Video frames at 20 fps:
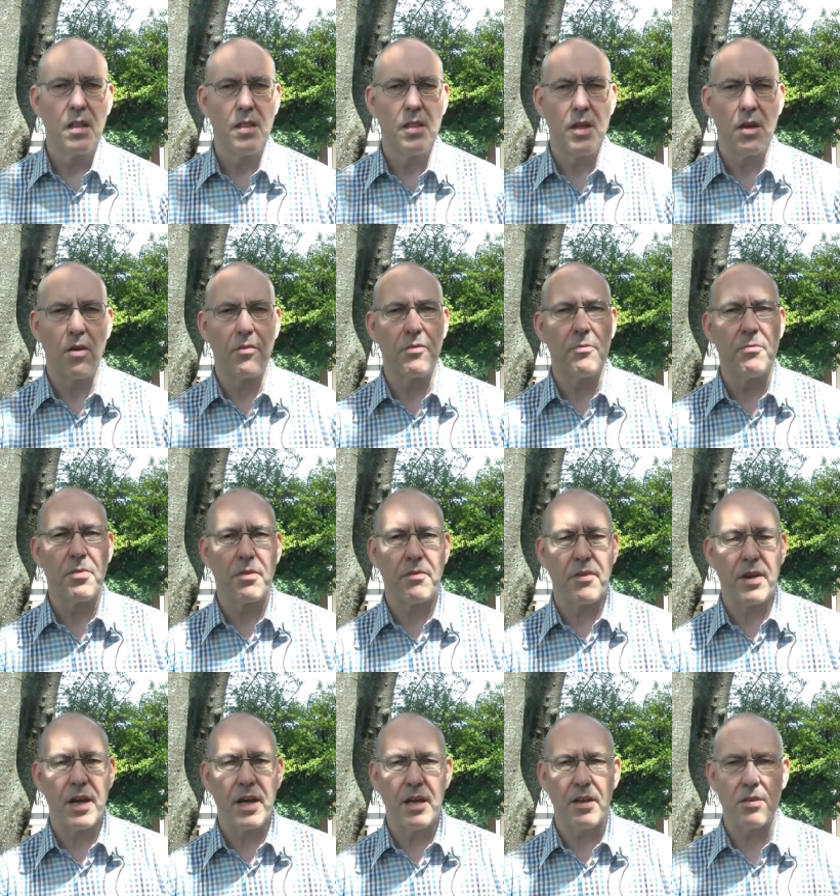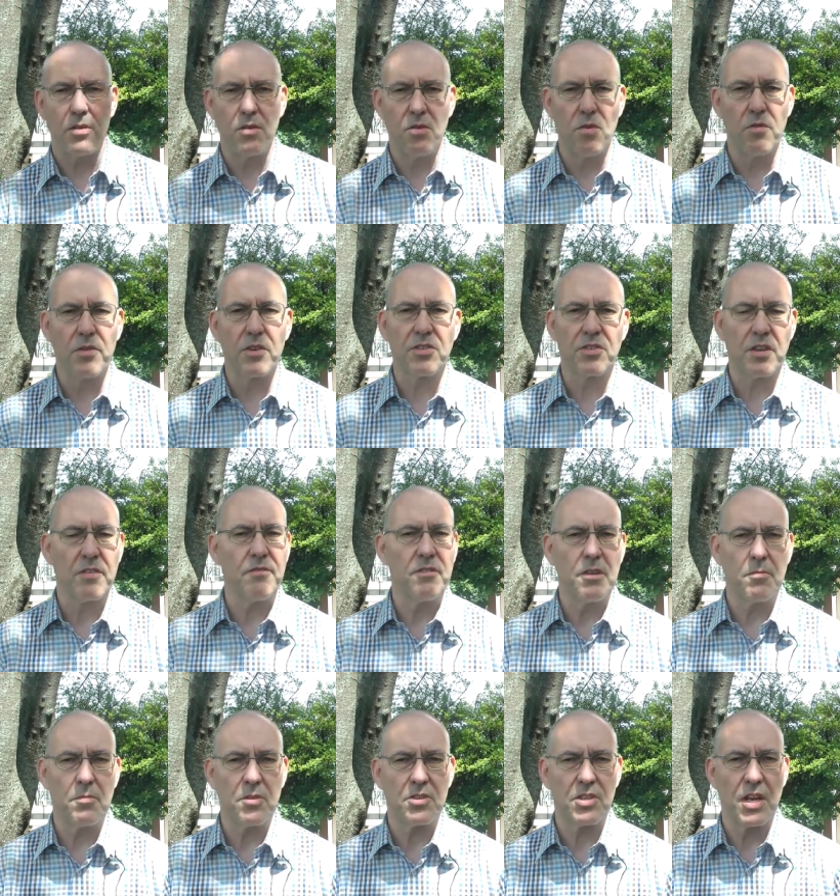They often provide over
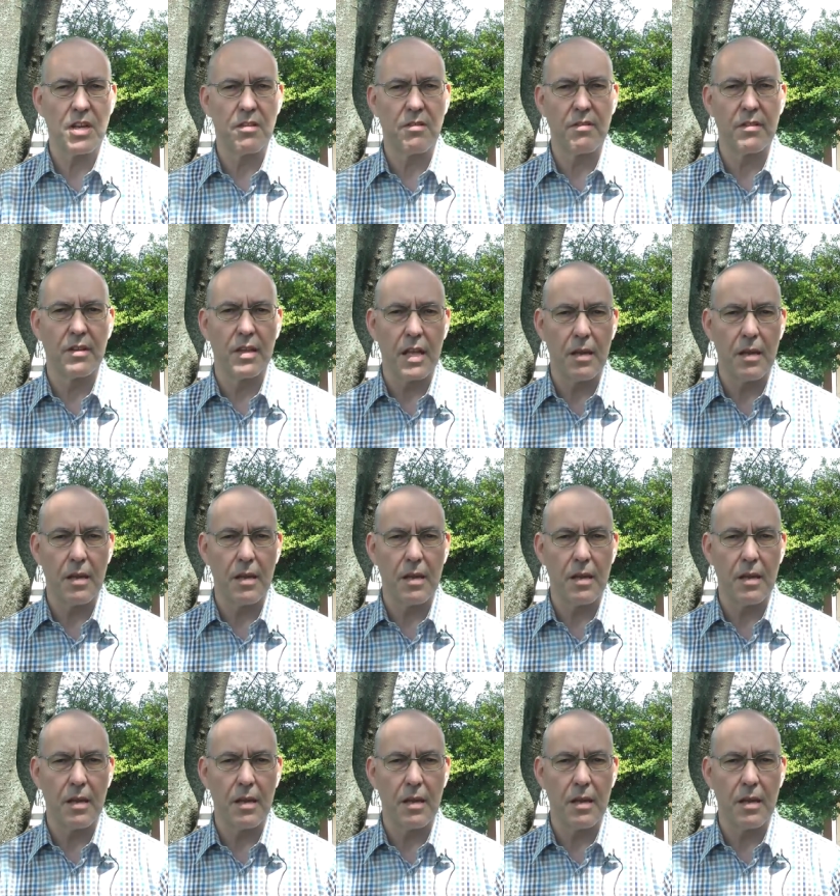70% of the